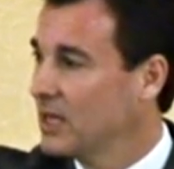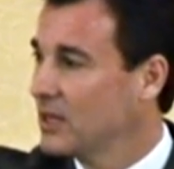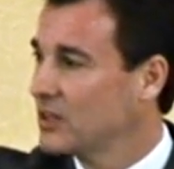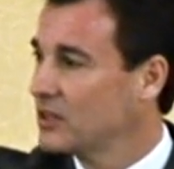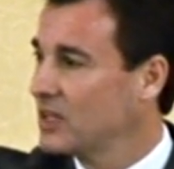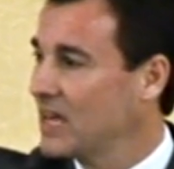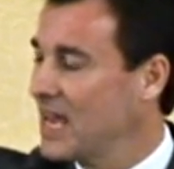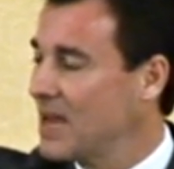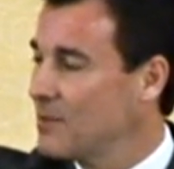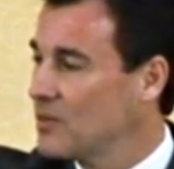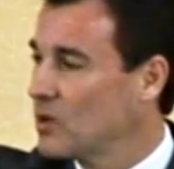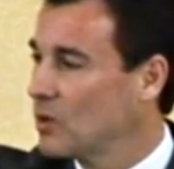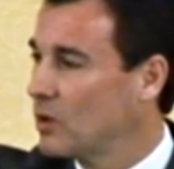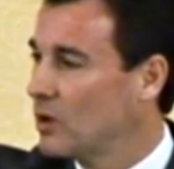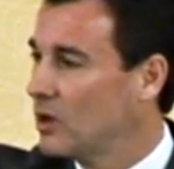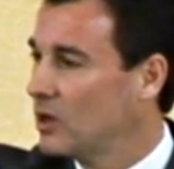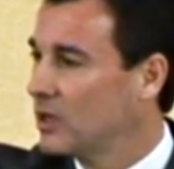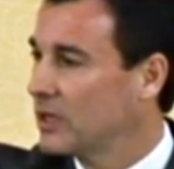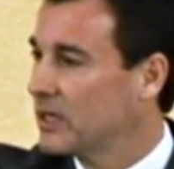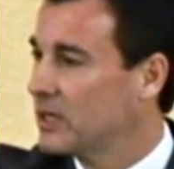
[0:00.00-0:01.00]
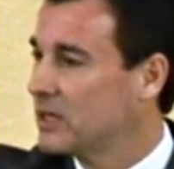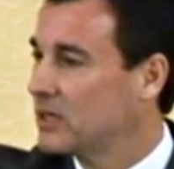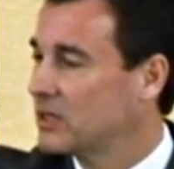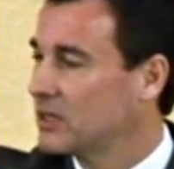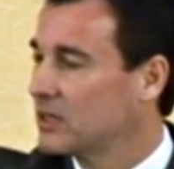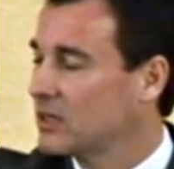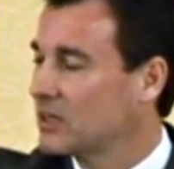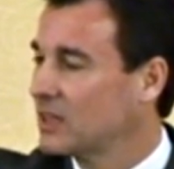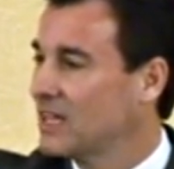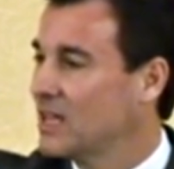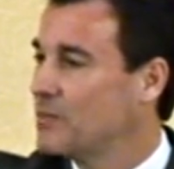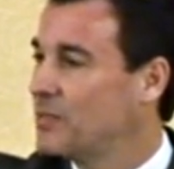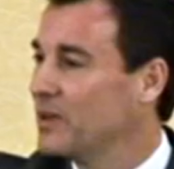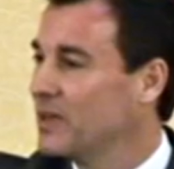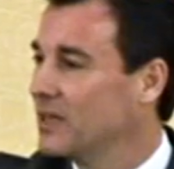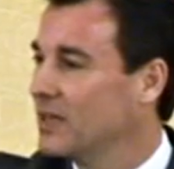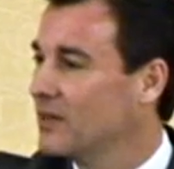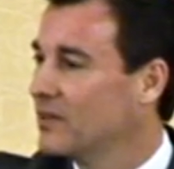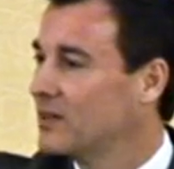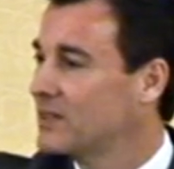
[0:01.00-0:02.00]
Samuel is
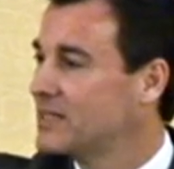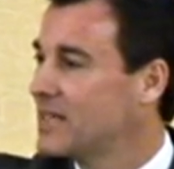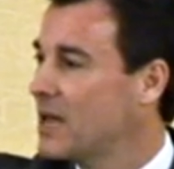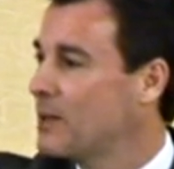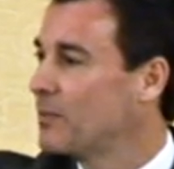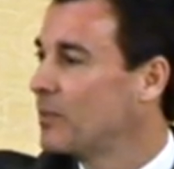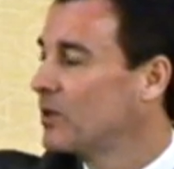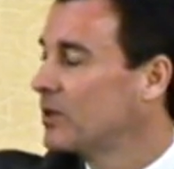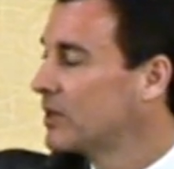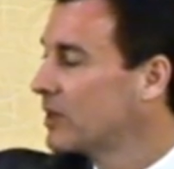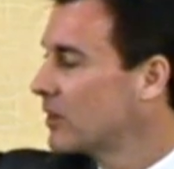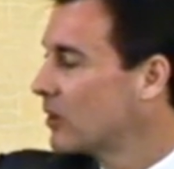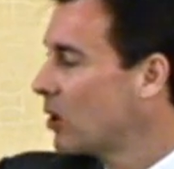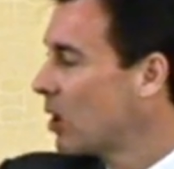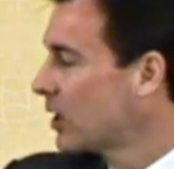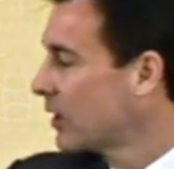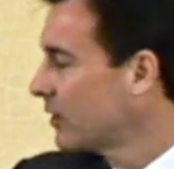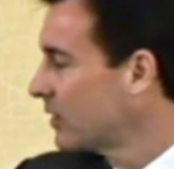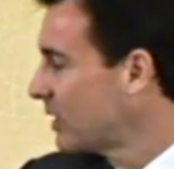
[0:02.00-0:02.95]
sleeping in the temple near the Ark